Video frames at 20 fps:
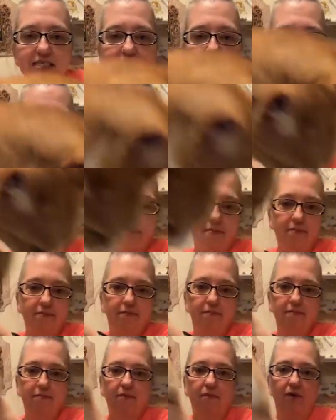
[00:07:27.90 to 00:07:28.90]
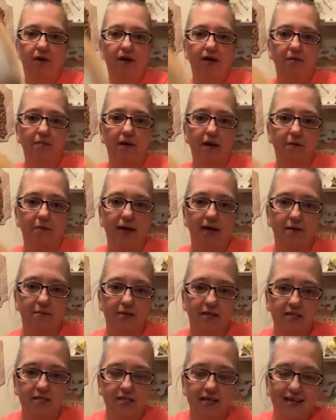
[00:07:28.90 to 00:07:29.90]
This is one of my
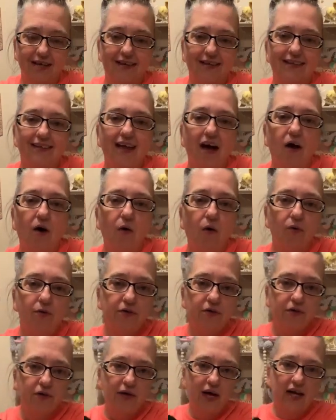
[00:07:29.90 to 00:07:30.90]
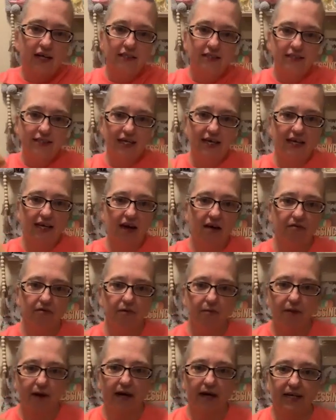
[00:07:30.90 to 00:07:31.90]
babies. No, you gotta see
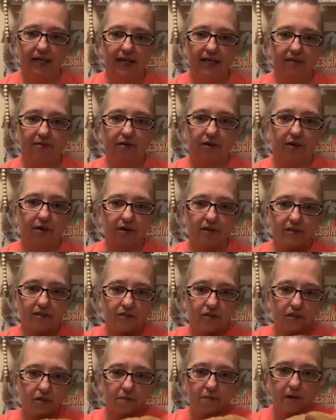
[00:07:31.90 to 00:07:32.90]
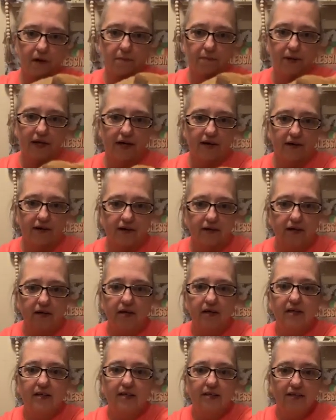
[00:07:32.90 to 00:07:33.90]
everybody. If you're gonna jump up here,
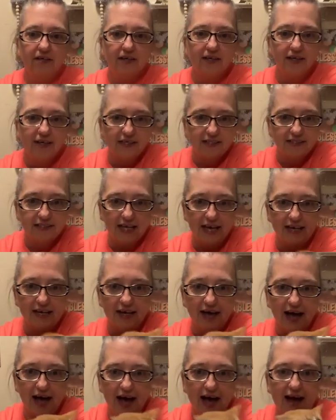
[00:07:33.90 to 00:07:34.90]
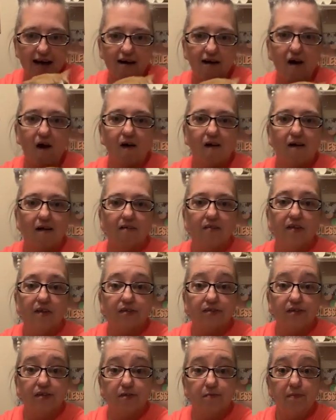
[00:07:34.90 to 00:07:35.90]
you gotta say hi.
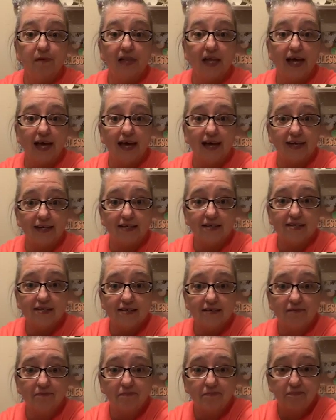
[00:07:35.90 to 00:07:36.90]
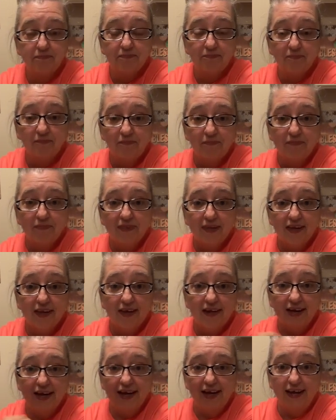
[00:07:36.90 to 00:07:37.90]
This is Blaze.
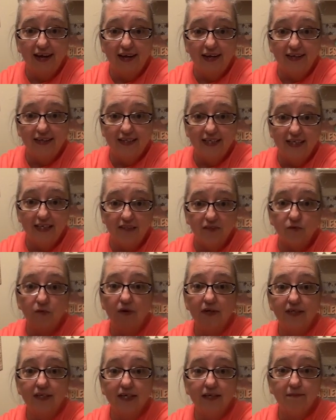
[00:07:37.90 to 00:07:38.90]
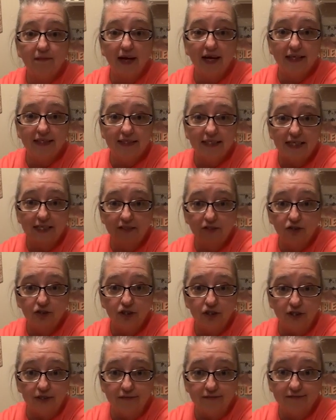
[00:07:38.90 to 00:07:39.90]
And he's wanting my
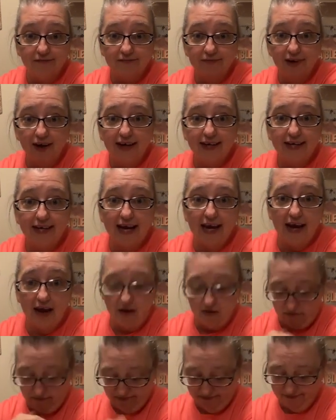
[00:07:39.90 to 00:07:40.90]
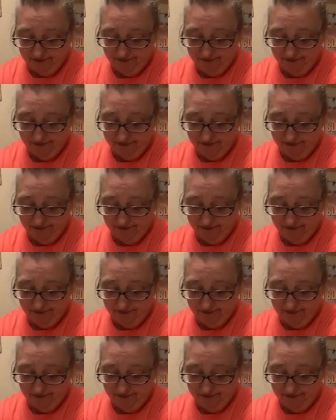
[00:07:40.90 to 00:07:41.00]
attention right now.